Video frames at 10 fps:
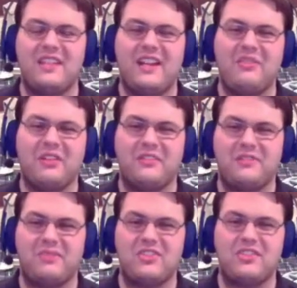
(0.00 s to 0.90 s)
anywhere
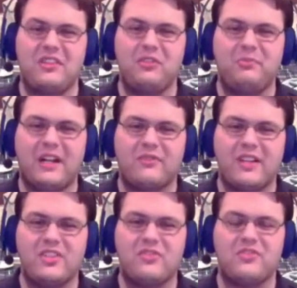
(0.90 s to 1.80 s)
as much as the Lupin
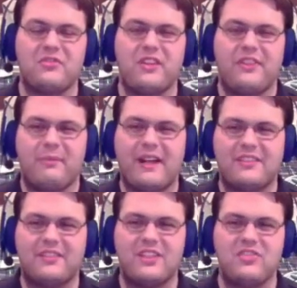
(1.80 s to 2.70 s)
Rangers or even the
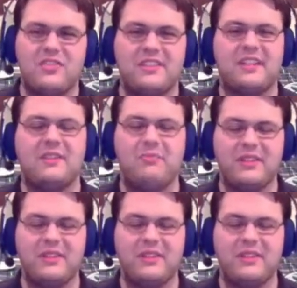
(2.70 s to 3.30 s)
Pat Rangers designs.